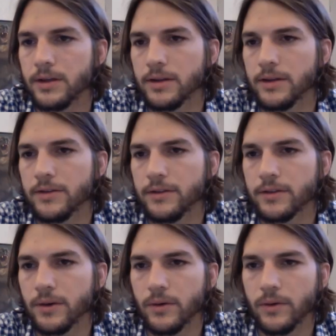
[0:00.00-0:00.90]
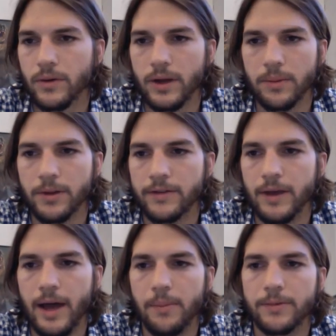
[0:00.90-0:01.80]
let's just go A+
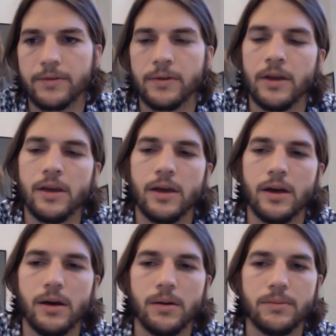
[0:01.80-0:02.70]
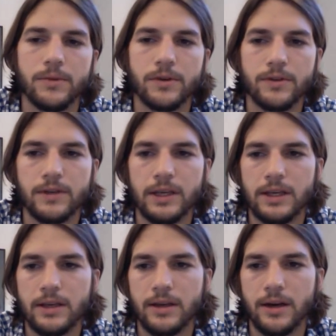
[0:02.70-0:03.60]
Apps, you'll
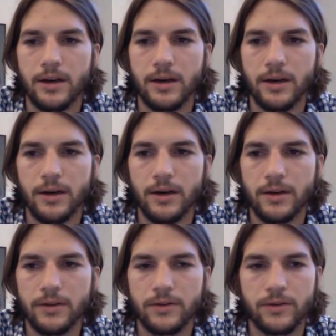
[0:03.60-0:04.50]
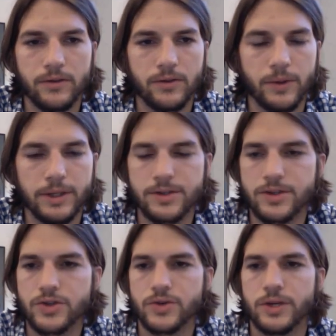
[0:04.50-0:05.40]
see a tweet
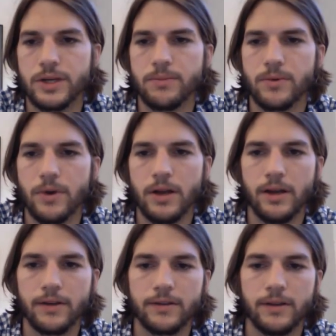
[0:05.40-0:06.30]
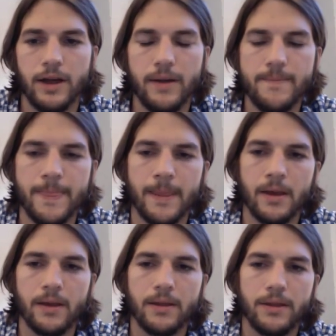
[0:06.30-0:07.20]
stream right next to
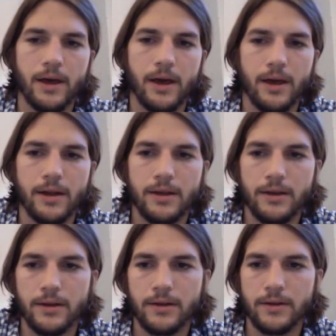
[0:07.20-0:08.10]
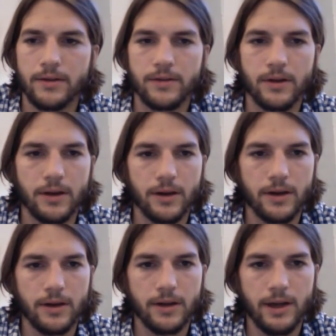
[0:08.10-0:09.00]
that is
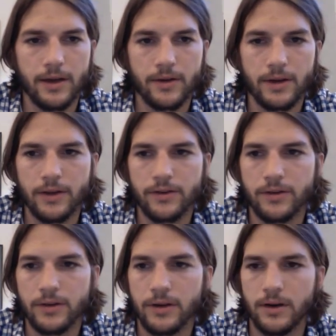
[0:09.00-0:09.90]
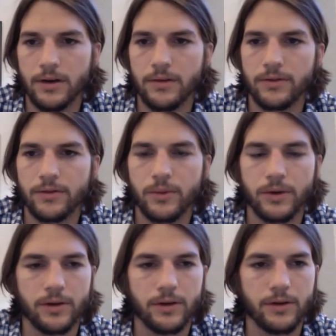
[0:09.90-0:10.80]
an aggregation of
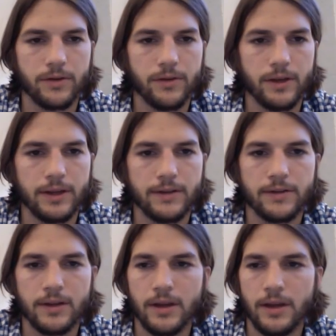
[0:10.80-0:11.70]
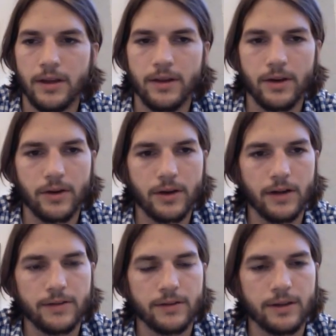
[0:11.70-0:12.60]
Twitter feeds that are
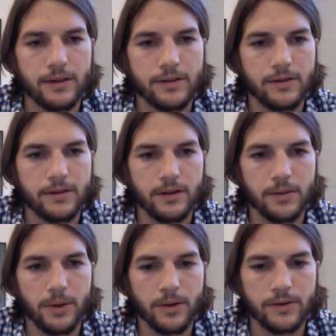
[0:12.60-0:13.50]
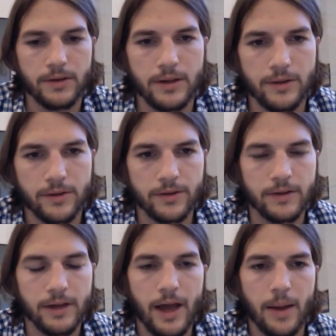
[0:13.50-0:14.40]
constantly and consistently posting
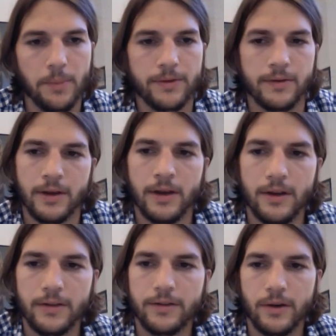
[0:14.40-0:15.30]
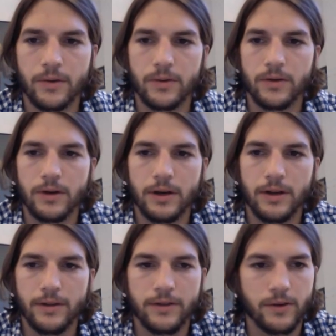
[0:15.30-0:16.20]
interesting apps.
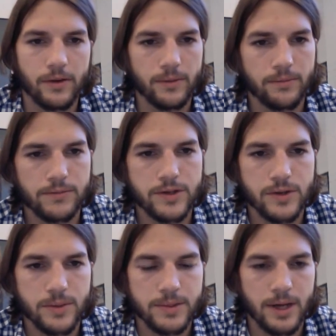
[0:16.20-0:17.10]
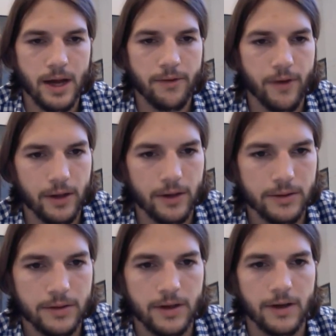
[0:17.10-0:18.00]
So these are streams that I
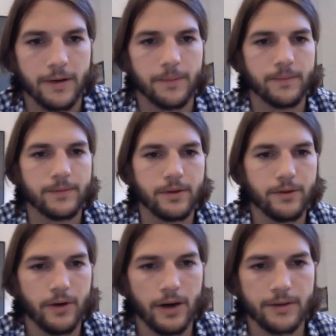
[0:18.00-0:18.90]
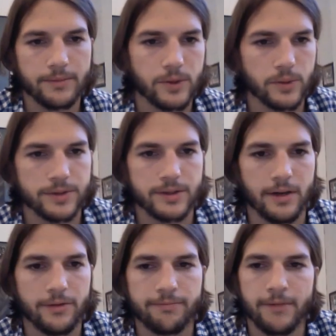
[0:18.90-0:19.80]
follow to find cool
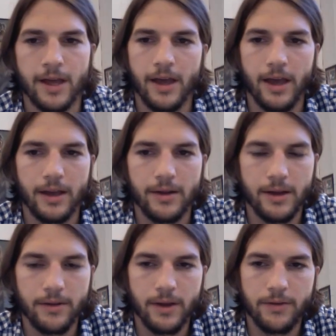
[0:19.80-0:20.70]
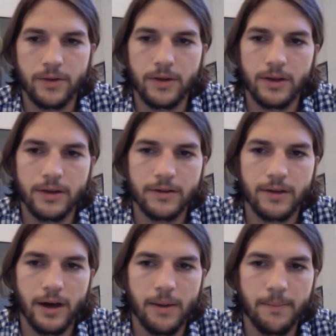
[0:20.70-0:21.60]
stuff. And if you click on the
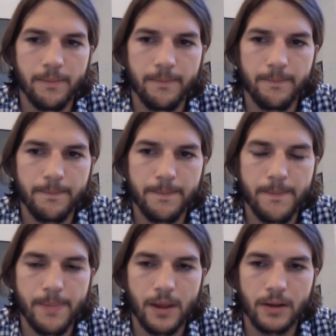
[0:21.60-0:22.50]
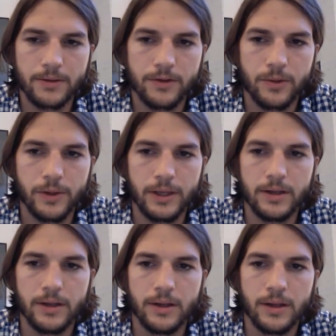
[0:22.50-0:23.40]
top tweet,